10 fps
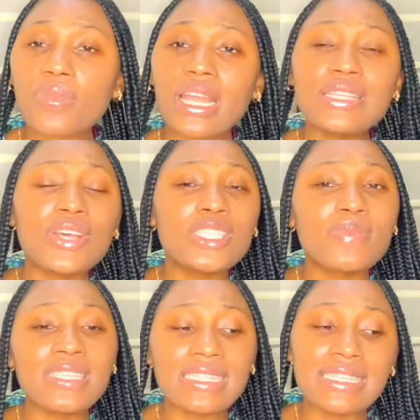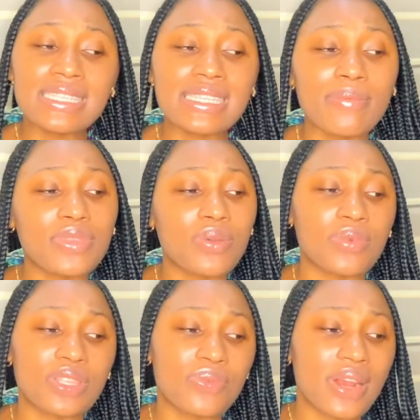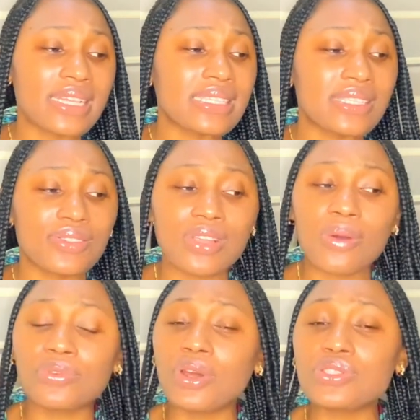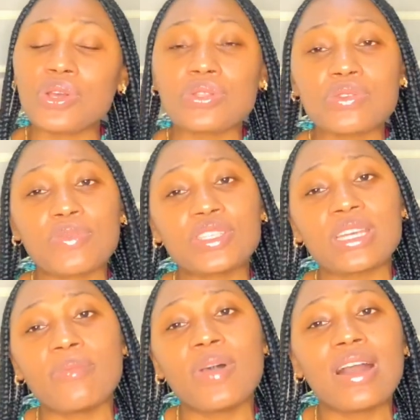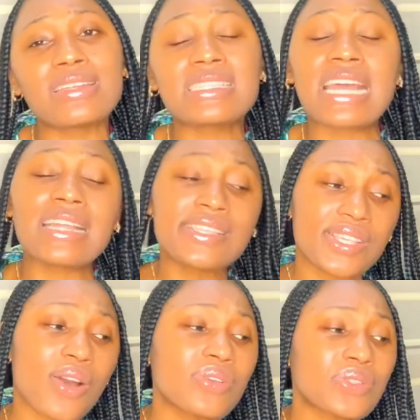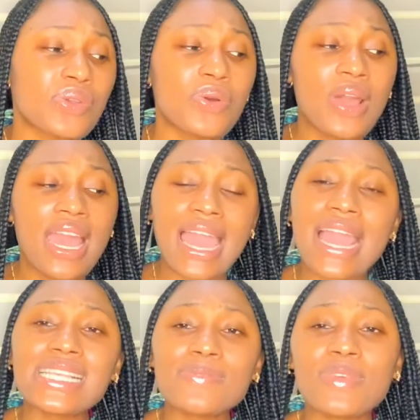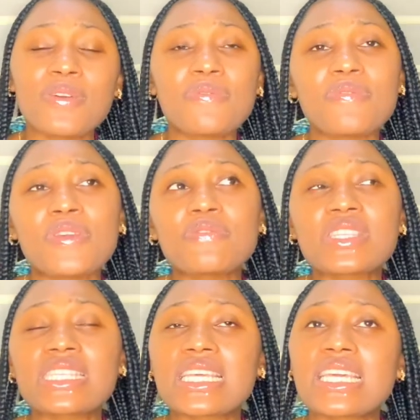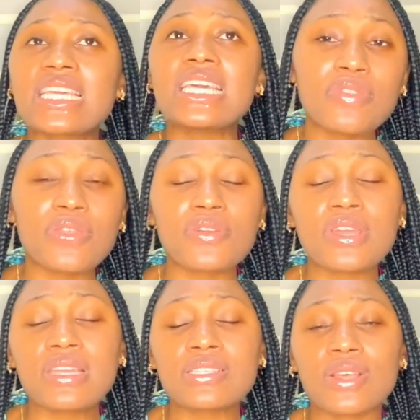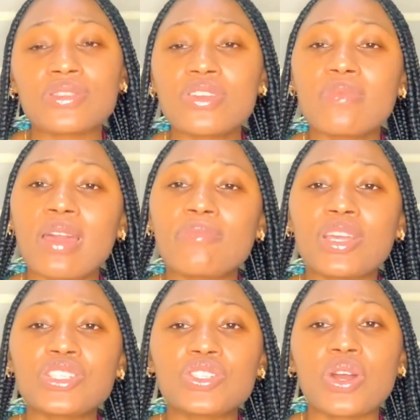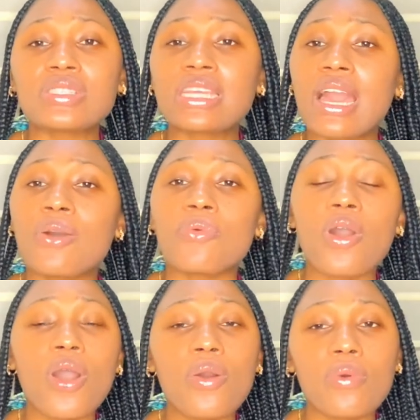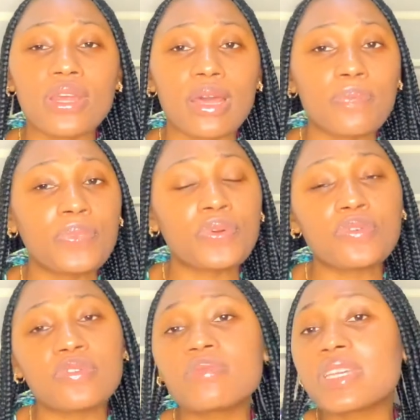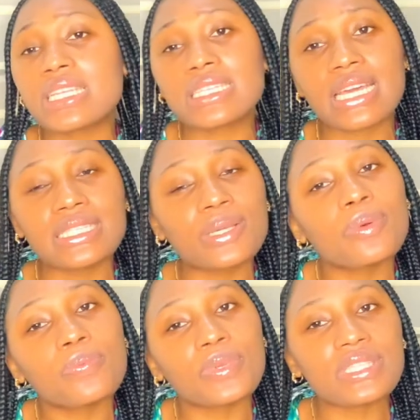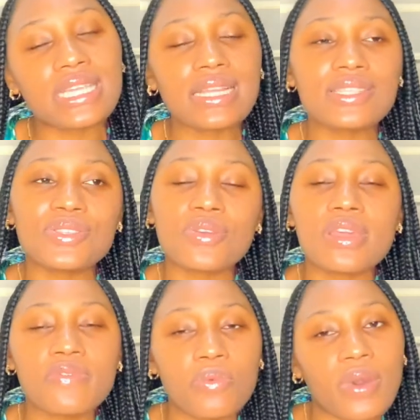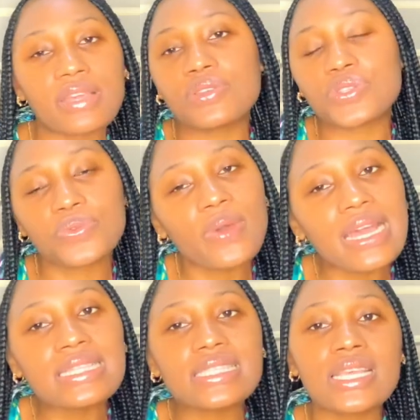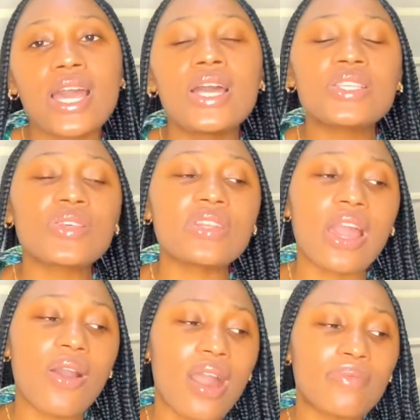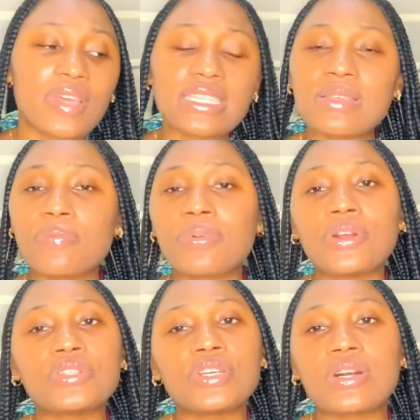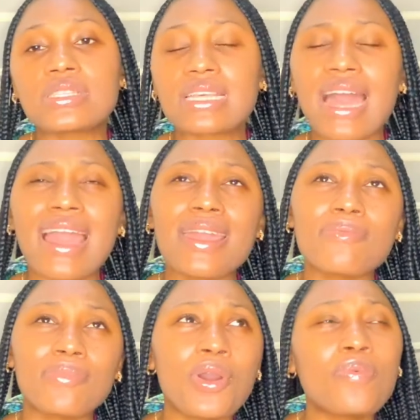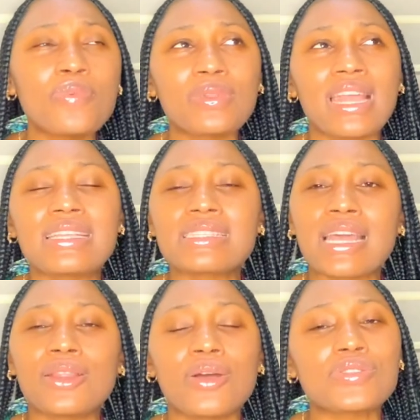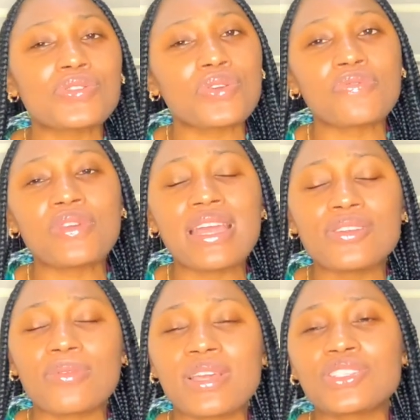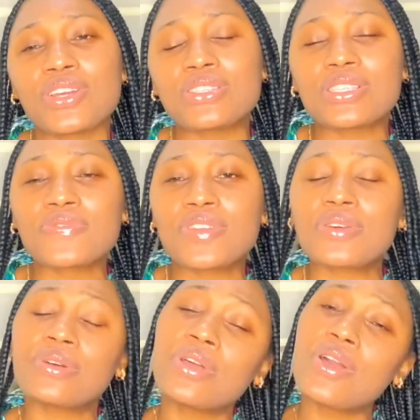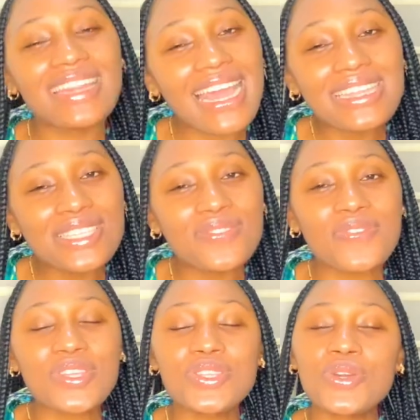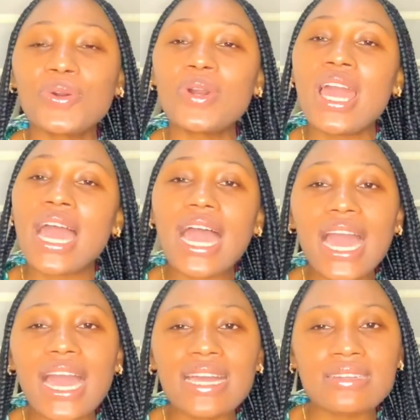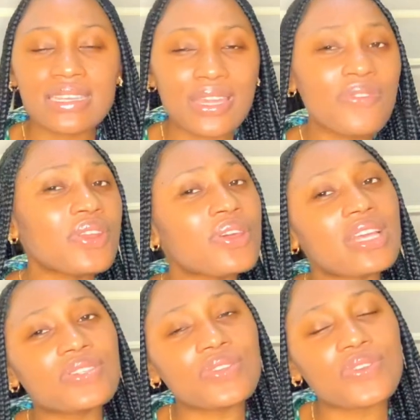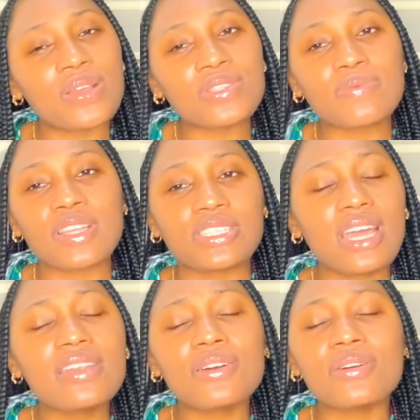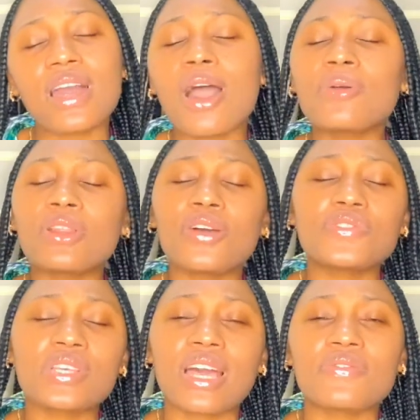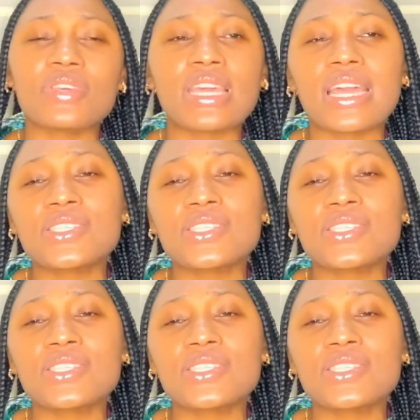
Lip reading: It does basically the same thing with the rest, so I will not talk too much about it, and it's also SPF 50. Of the three sunscreen I mentioned, they are all waterproof, meaning that they will protect you even while you sweat. So they are all amazing products. I hope you learned a lot. So if you end up enjoying this video, like this video, and if you're not yet subscribed to my channel, I would love to have you here.